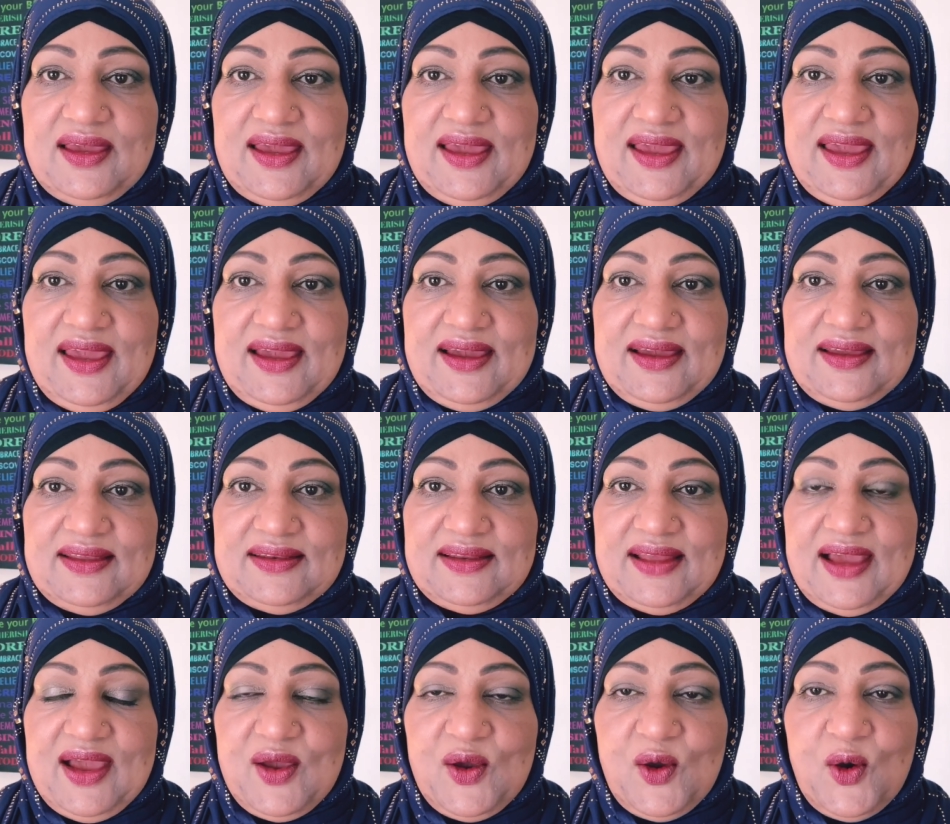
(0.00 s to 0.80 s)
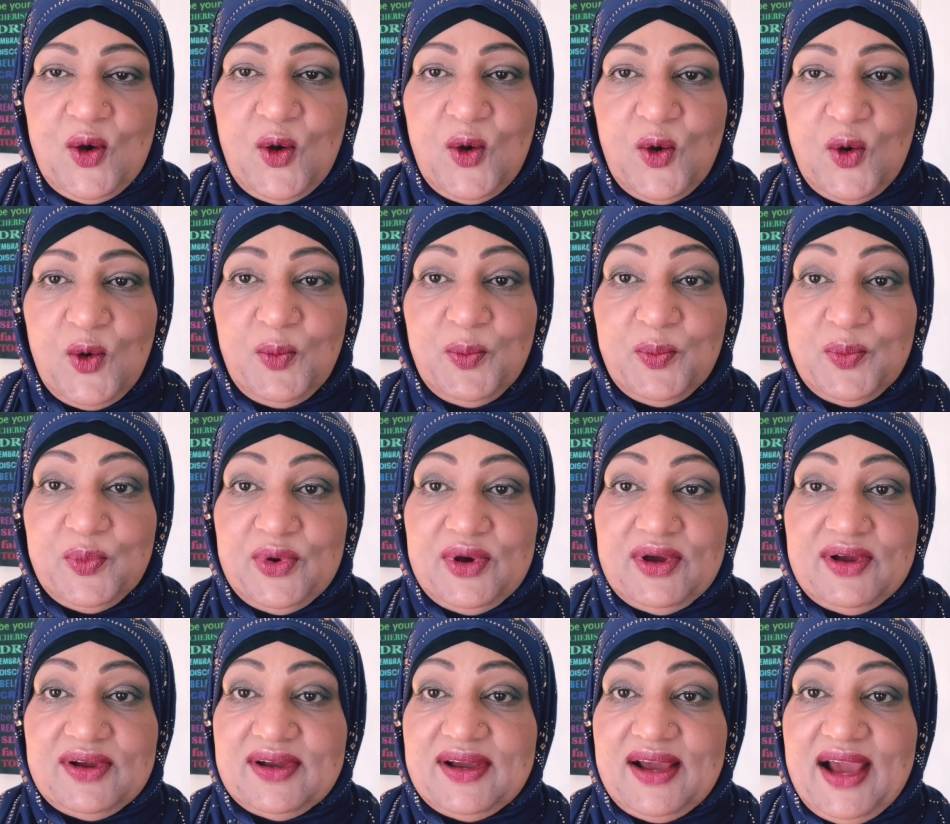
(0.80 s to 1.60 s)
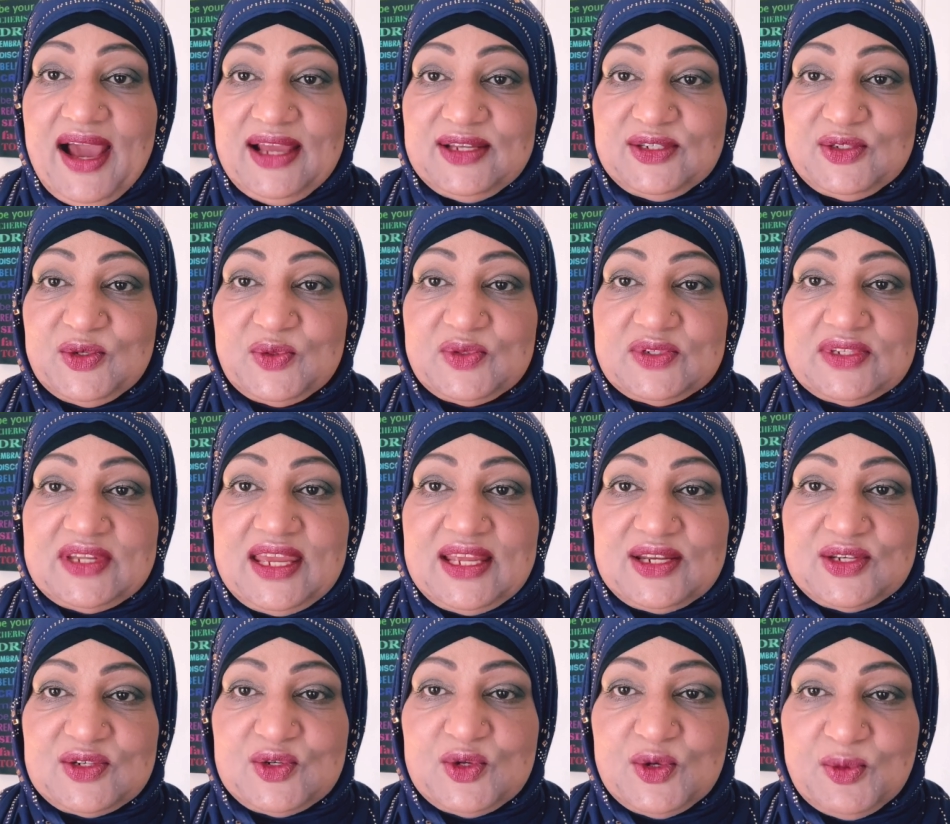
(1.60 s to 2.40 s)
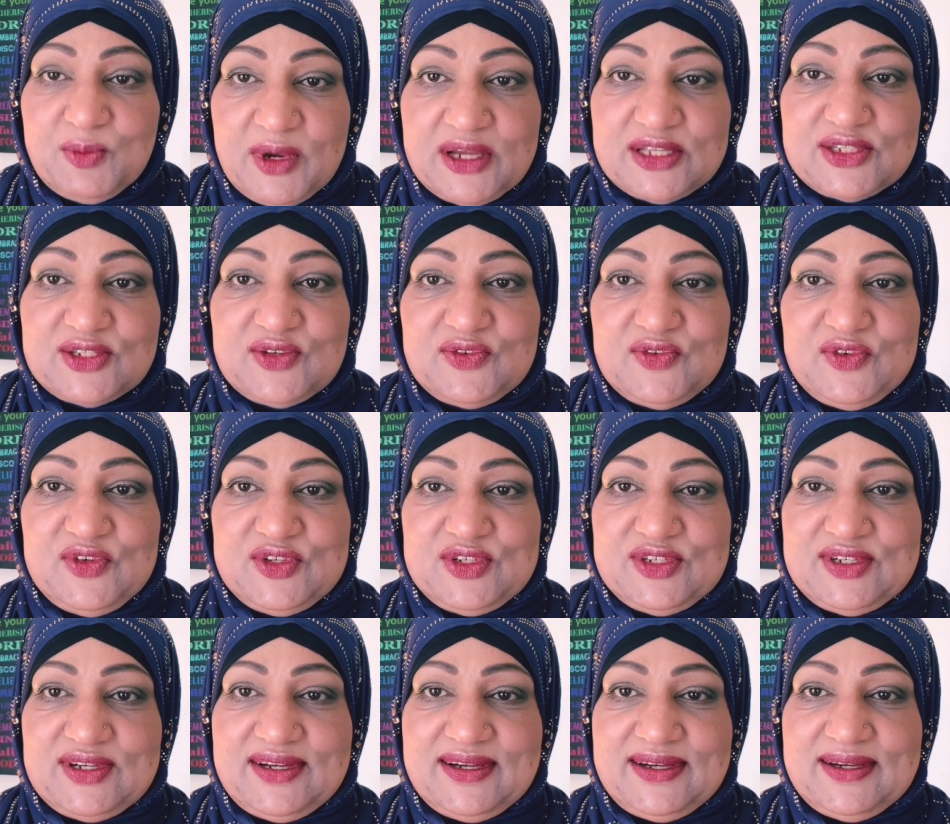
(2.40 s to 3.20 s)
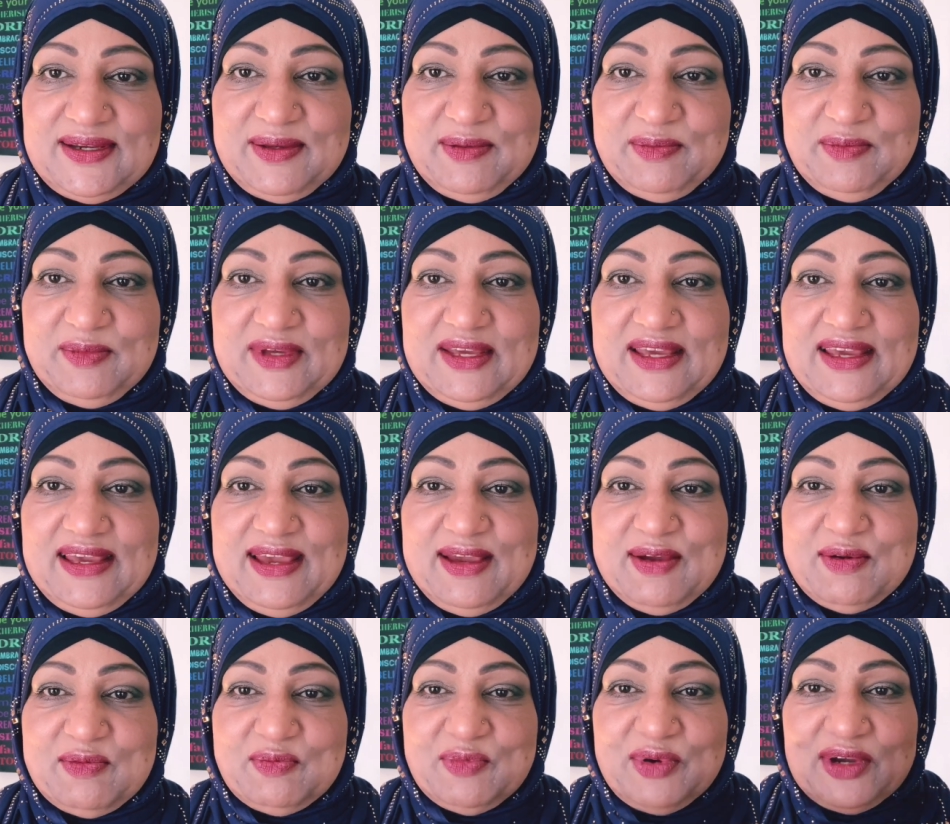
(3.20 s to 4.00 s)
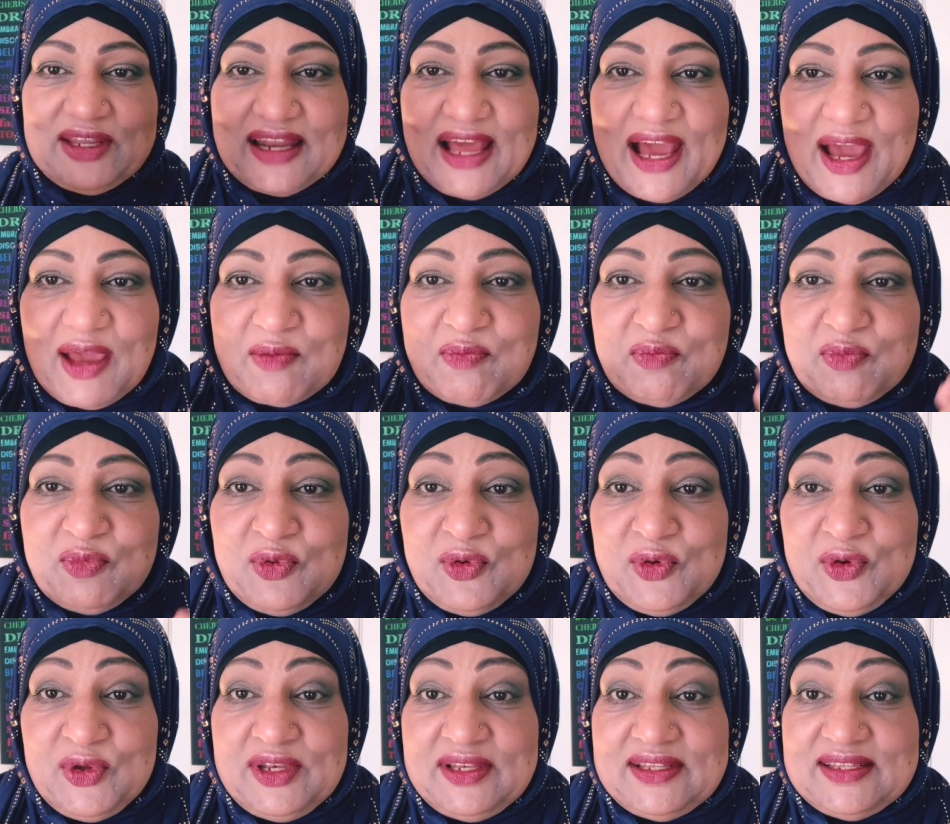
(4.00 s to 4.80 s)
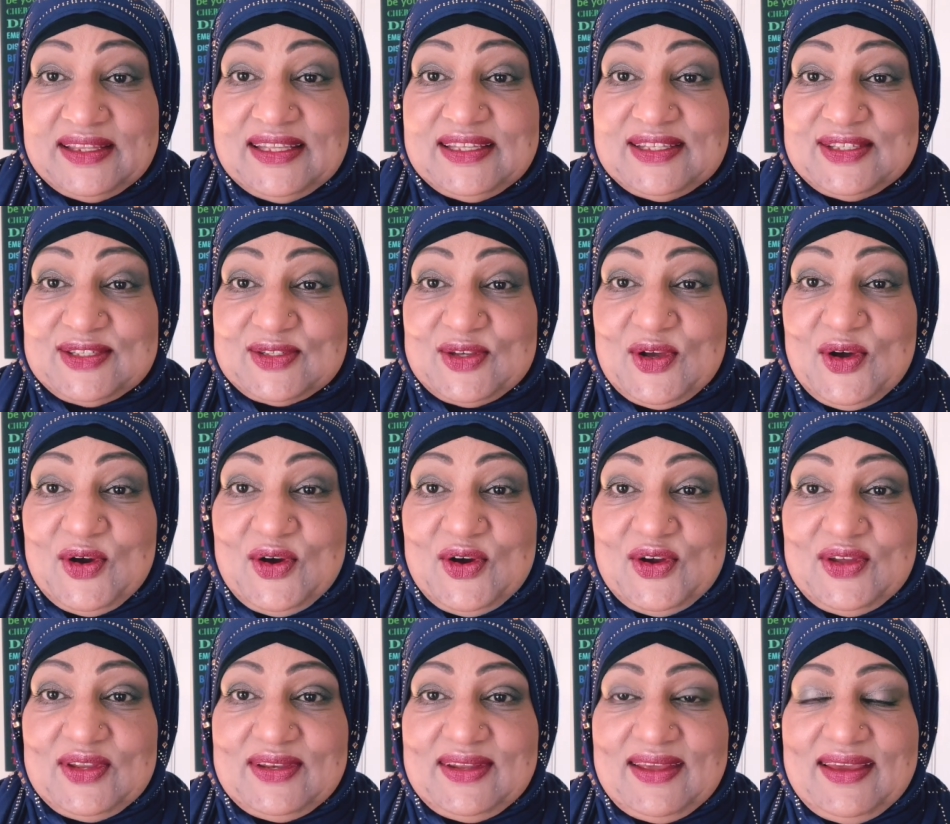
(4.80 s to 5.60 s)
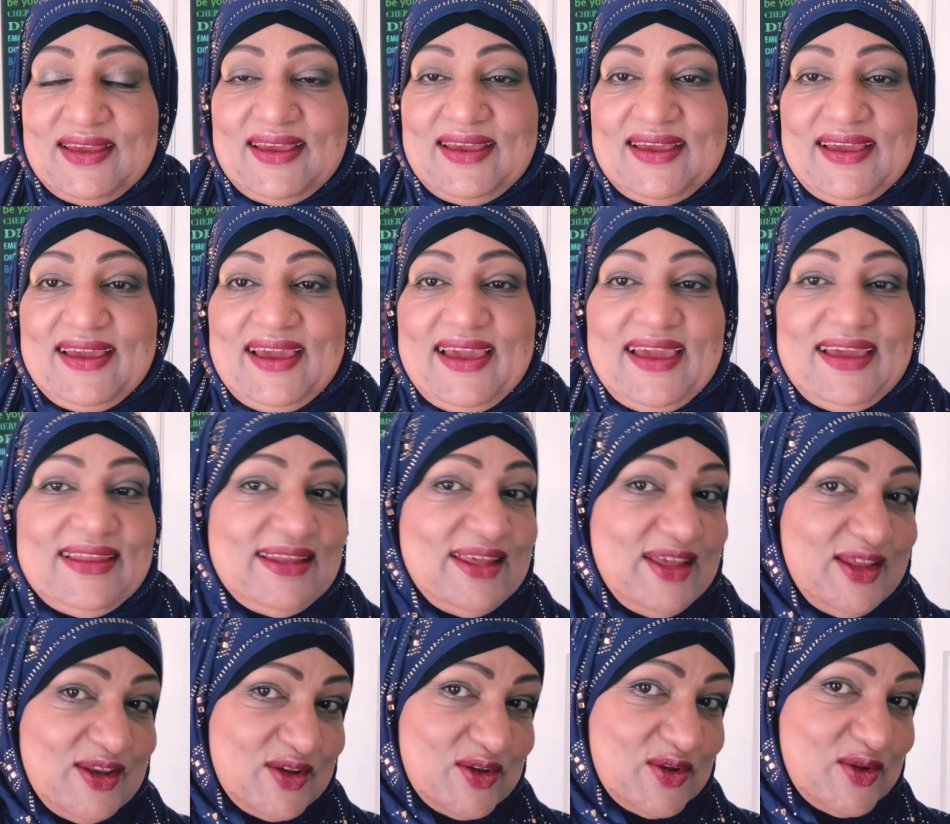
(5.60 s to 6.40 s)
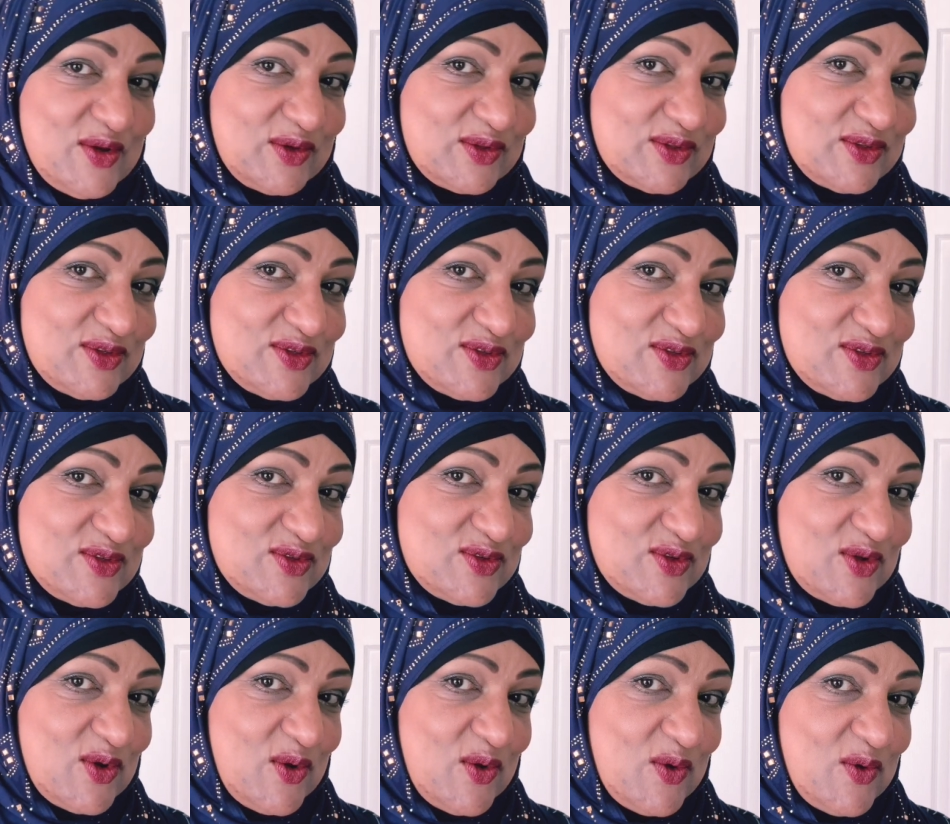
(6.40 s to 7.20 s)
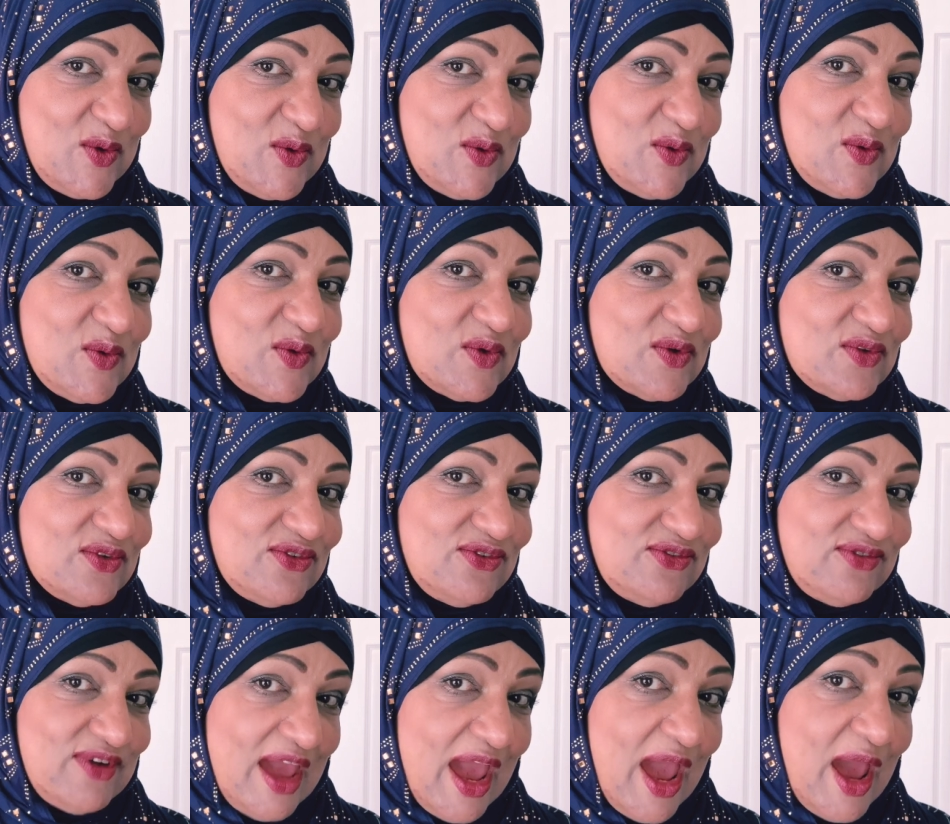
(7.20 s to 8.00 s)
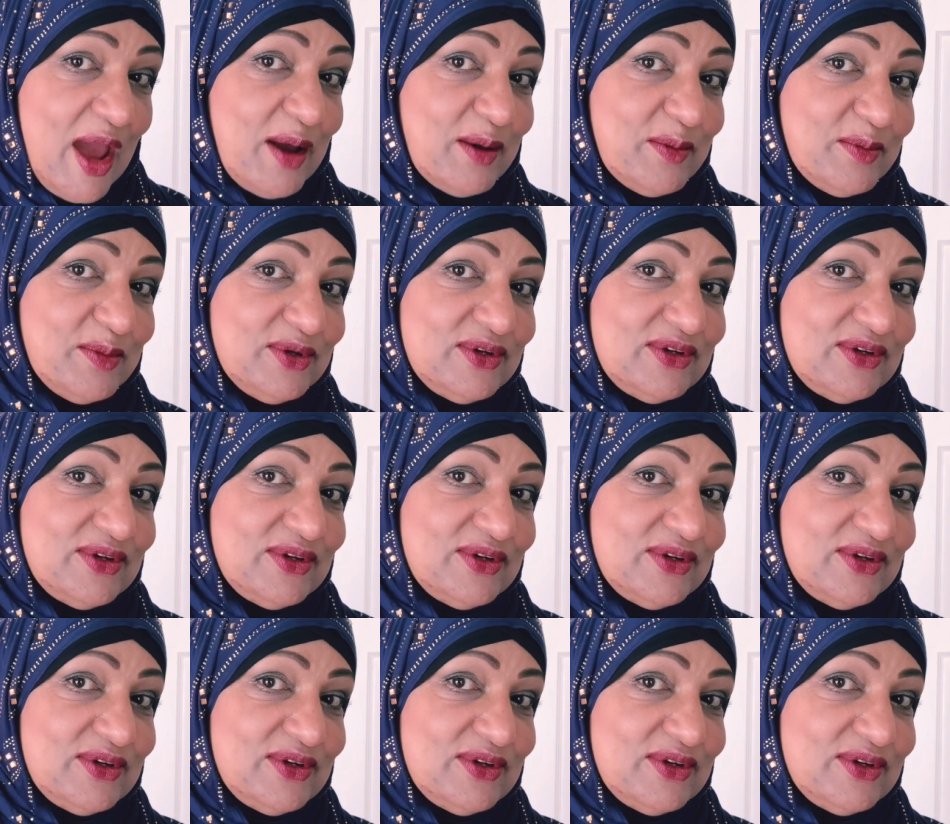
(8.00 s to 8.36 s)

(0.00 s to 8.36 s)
And I hope I don't take too much of your time, but I put this on and it looked so fab